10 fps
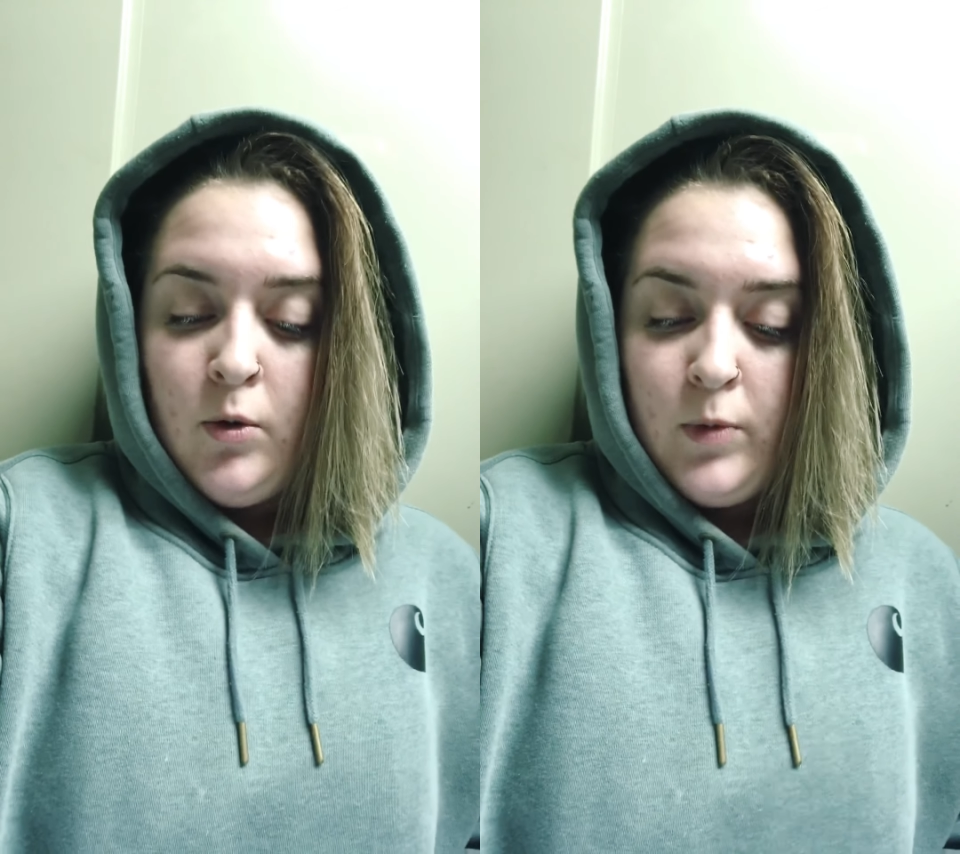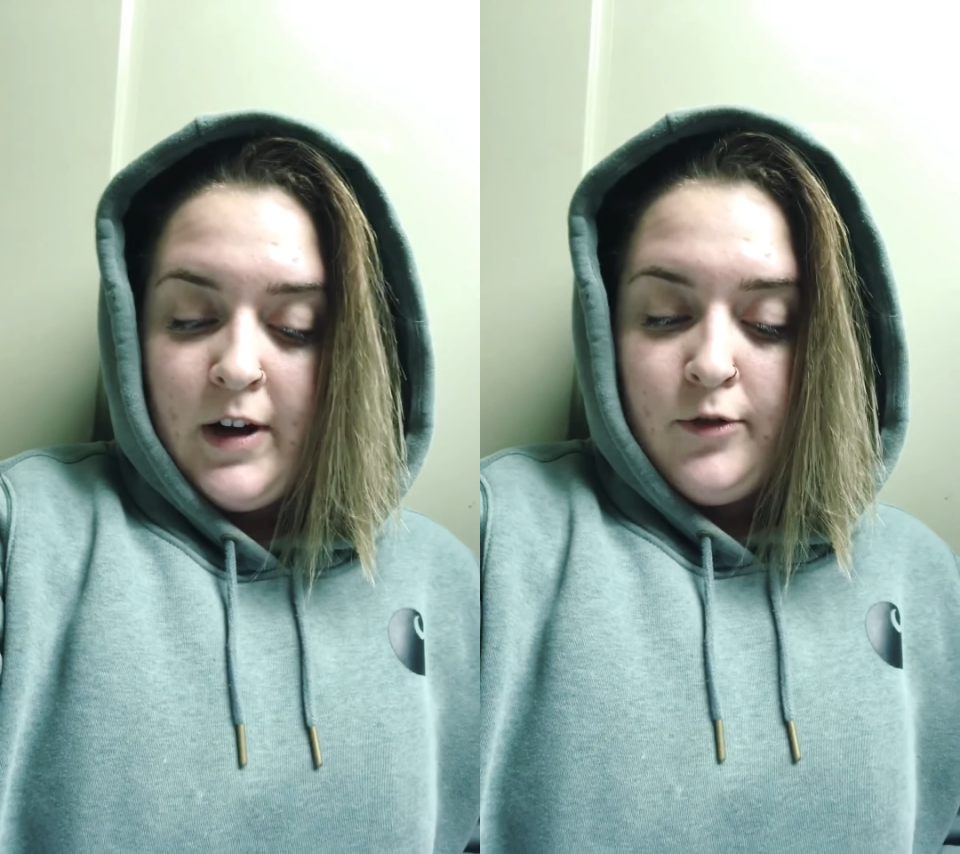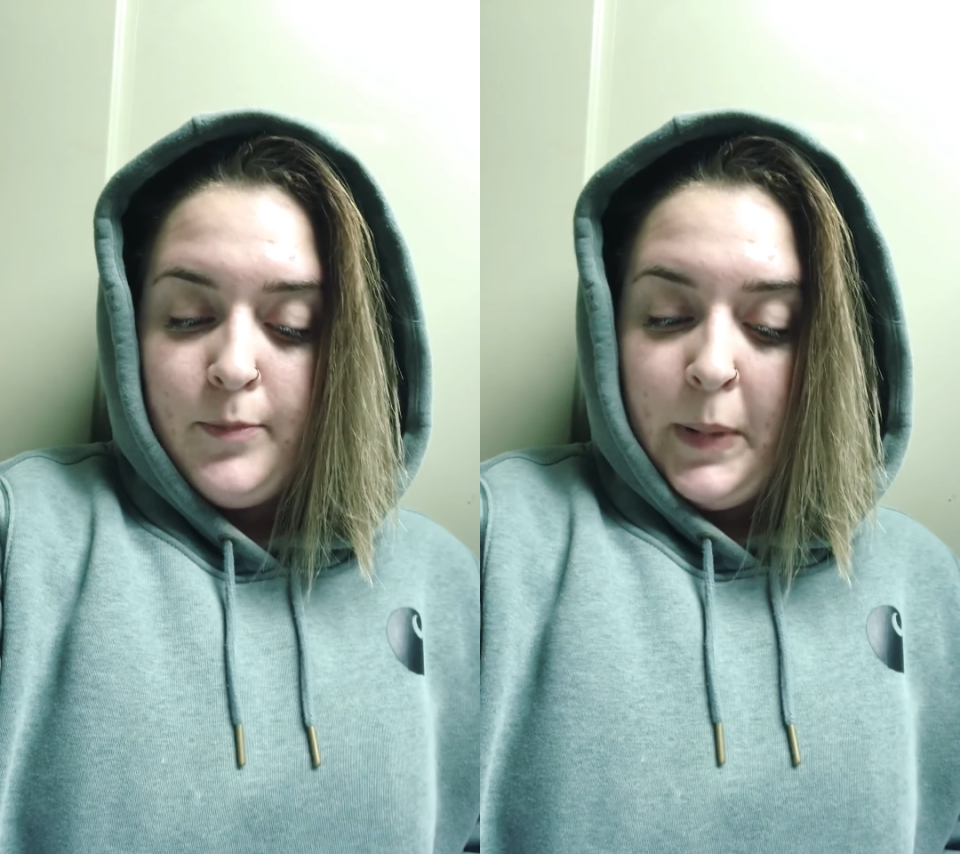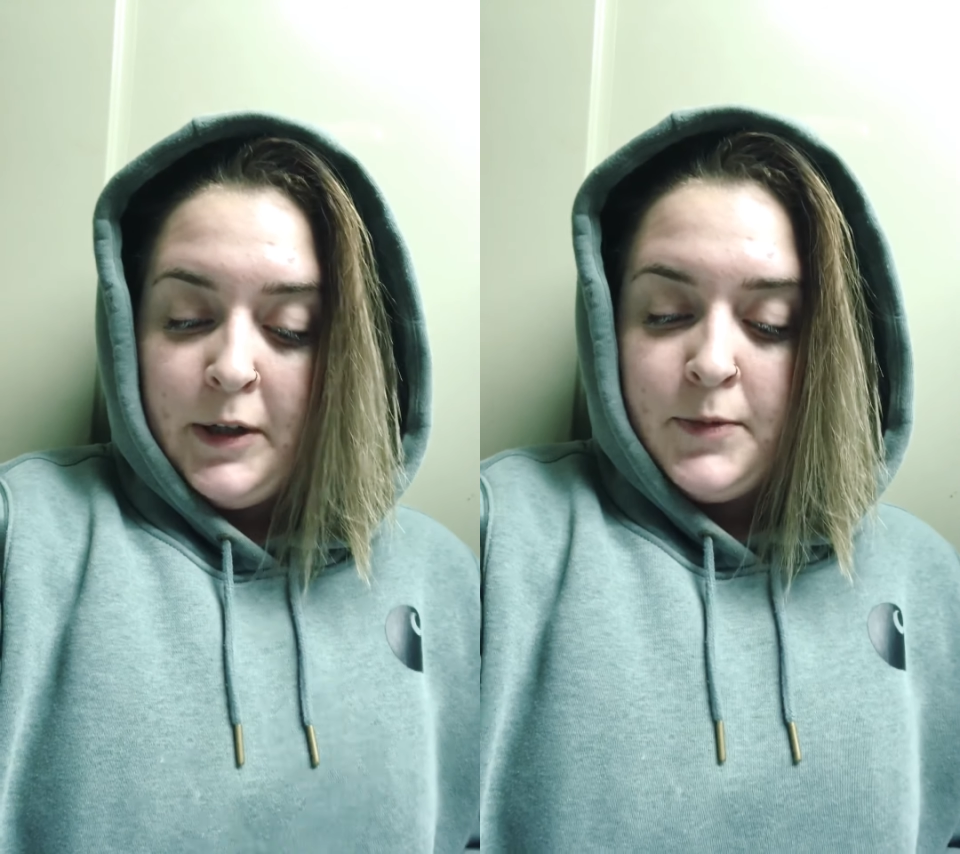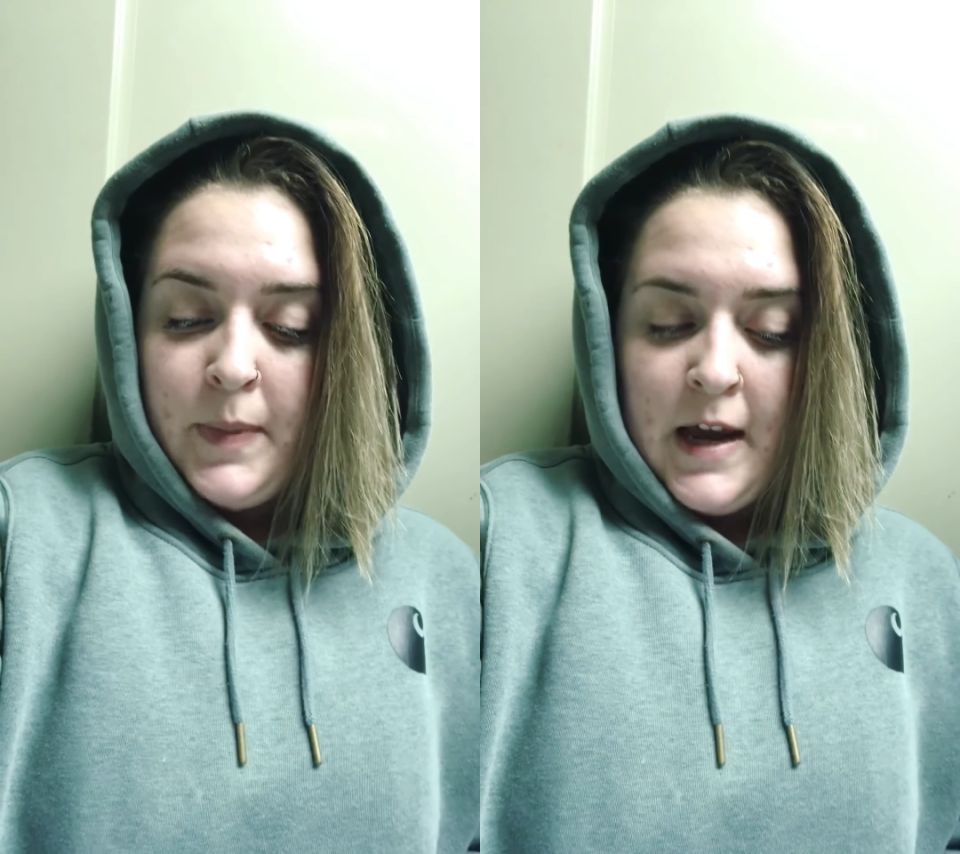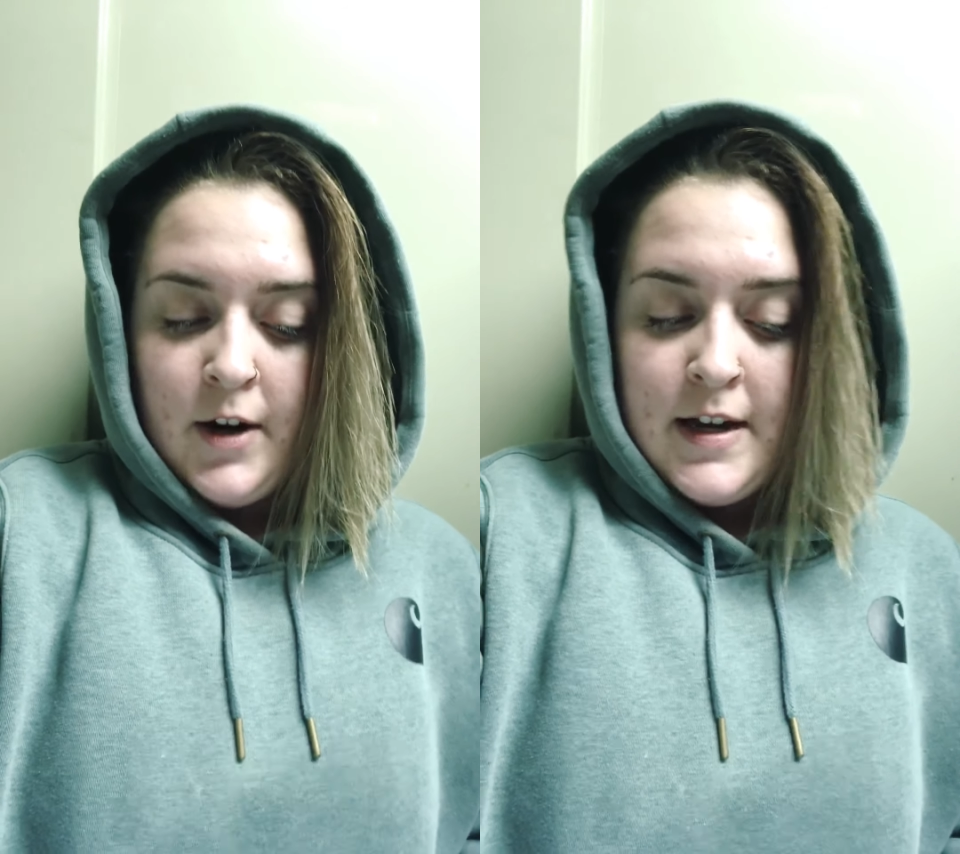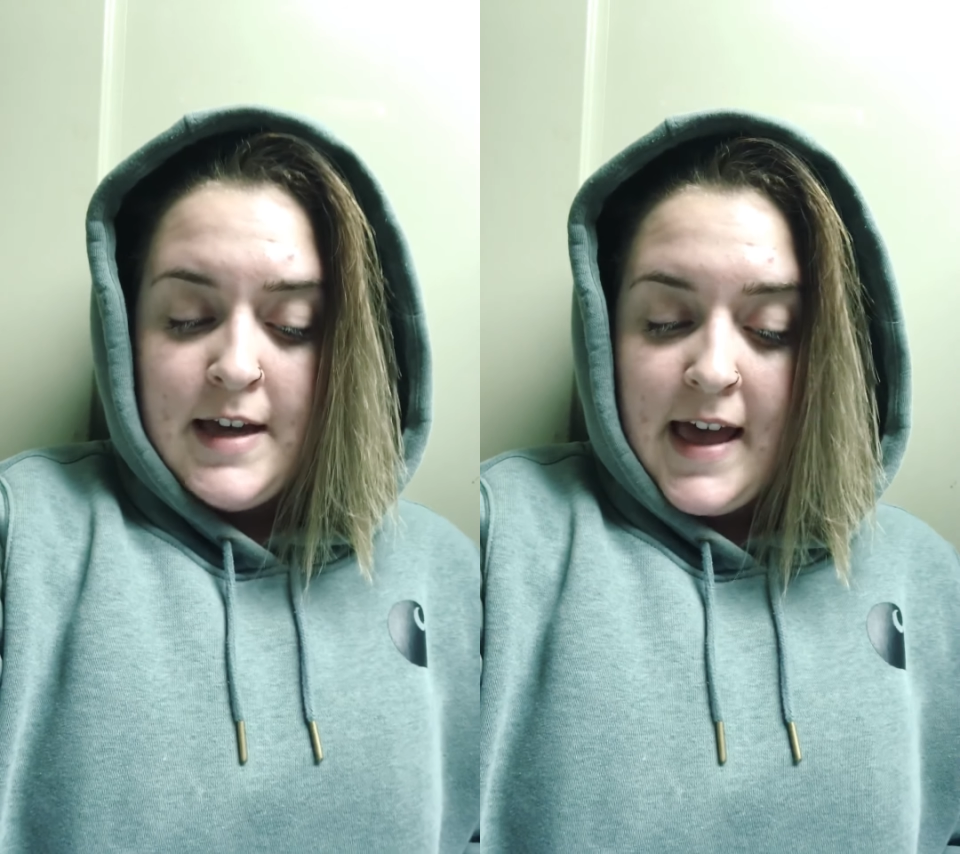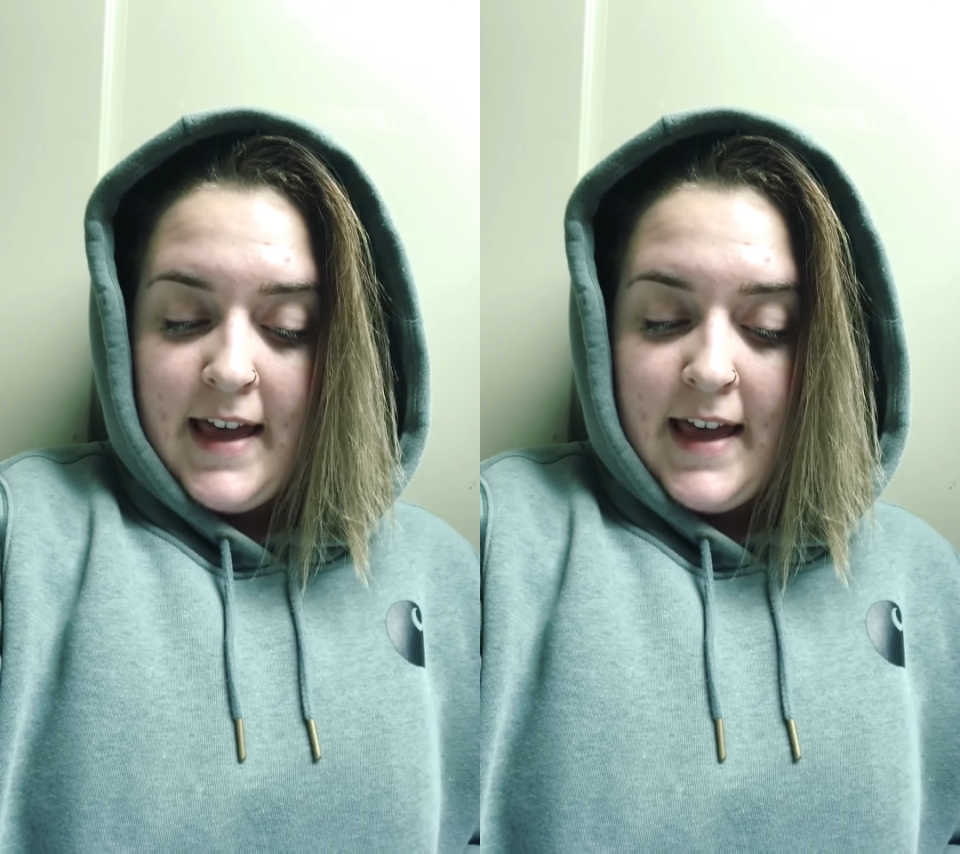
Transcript: Ralph Barton Perry